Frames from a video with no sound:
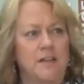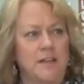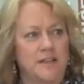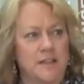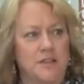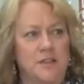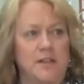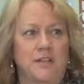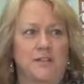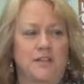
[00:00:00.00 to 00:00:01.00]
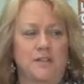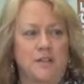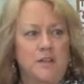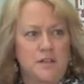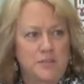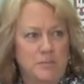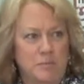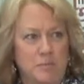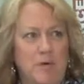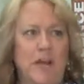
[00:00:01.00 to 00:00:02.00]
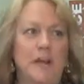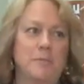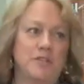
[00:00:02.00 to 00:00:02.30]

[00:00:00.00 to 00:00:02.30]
a lot of attention because she's super bright,